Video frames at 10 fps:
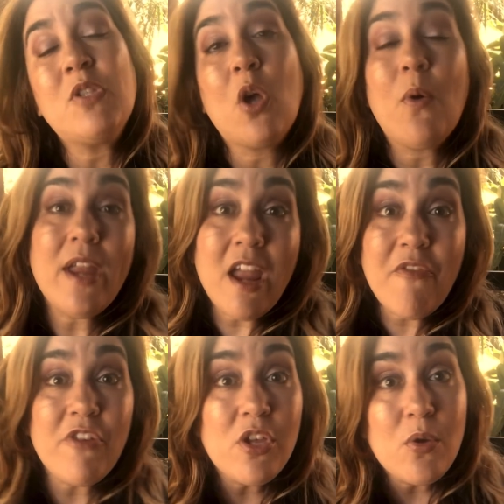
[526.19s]
So
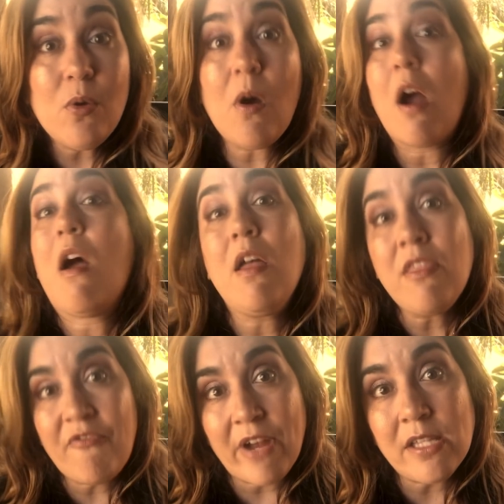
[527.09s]
if you are
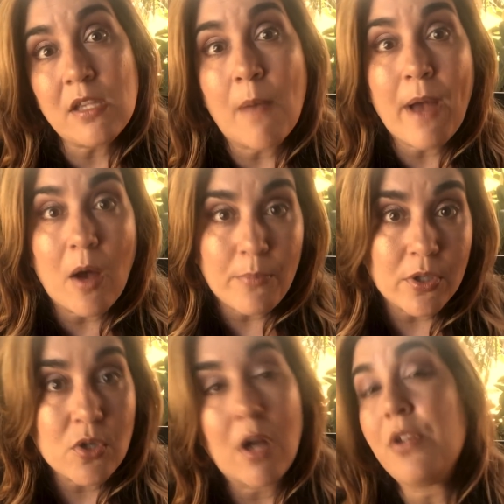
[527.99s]
on the fence about
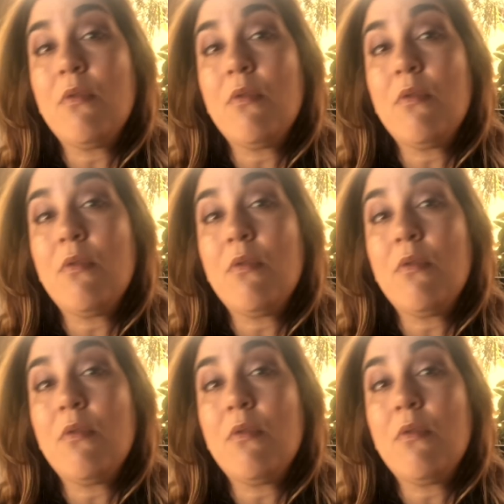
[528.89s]
Builderall,